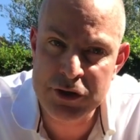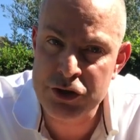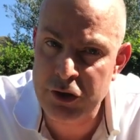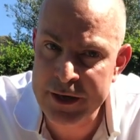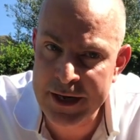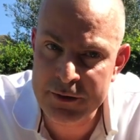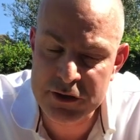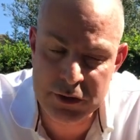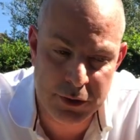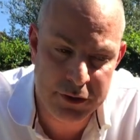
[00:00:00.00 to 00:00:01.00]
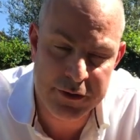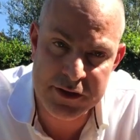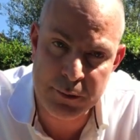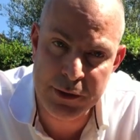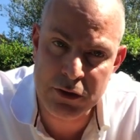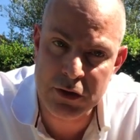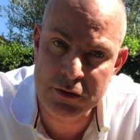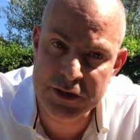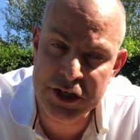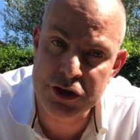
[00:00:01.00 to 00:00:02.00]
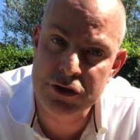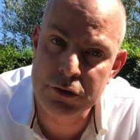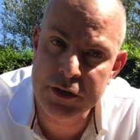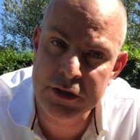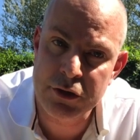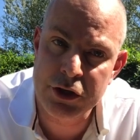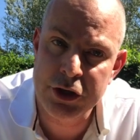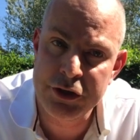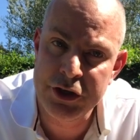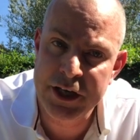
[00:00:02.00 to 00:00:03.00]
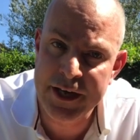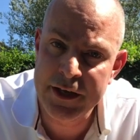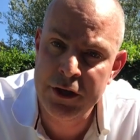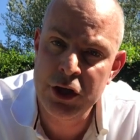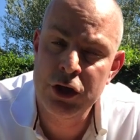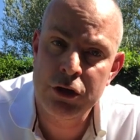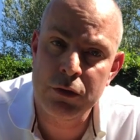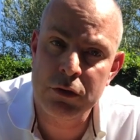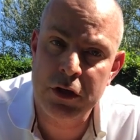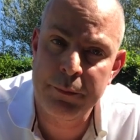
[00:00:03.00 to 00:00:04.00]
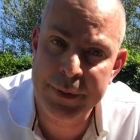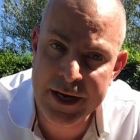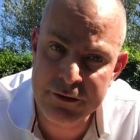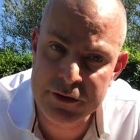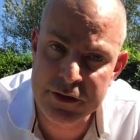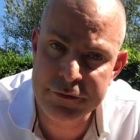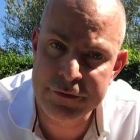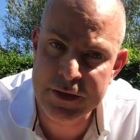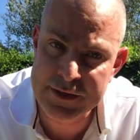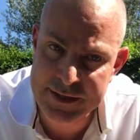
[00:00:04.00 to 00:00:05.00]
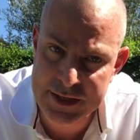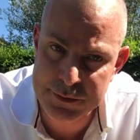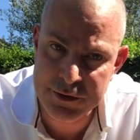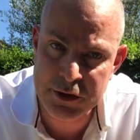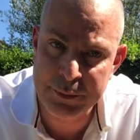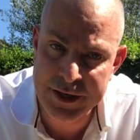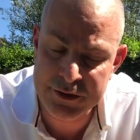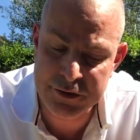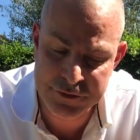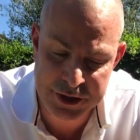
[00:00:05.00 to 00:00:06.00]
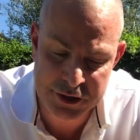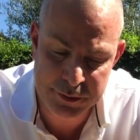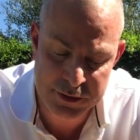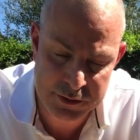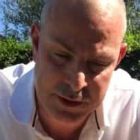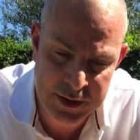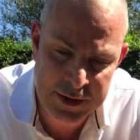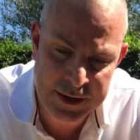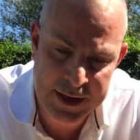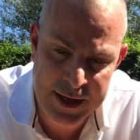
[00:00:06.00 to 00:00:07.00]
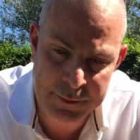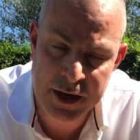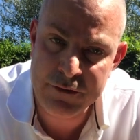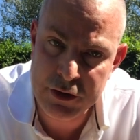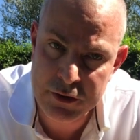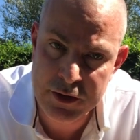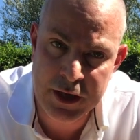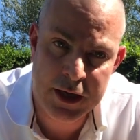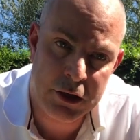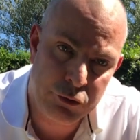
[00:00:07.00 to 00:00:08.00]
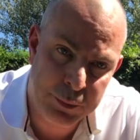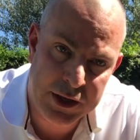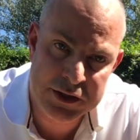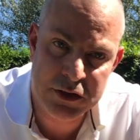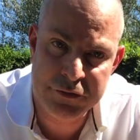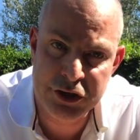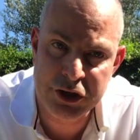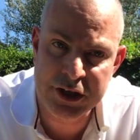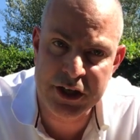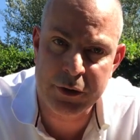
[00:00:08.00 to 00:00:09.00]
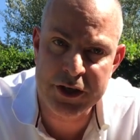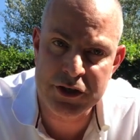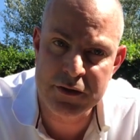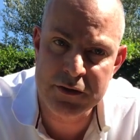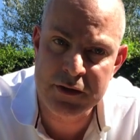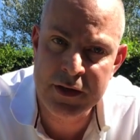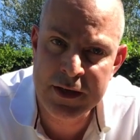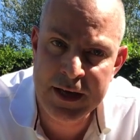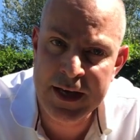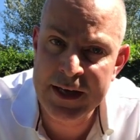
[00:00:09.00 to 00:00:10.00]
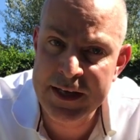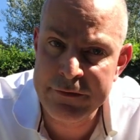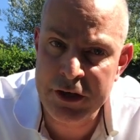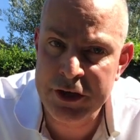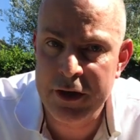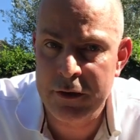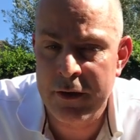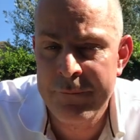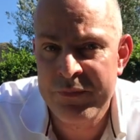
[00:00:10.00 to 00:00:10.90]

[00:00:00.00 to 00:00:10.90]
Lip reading: So try it out tomorrow. There's a blog on teachertoolkit.co.uk called Comparative Assessment, Comparative Judgment. Have a look, I'll reply to the video if you've got any questions, and give it a go.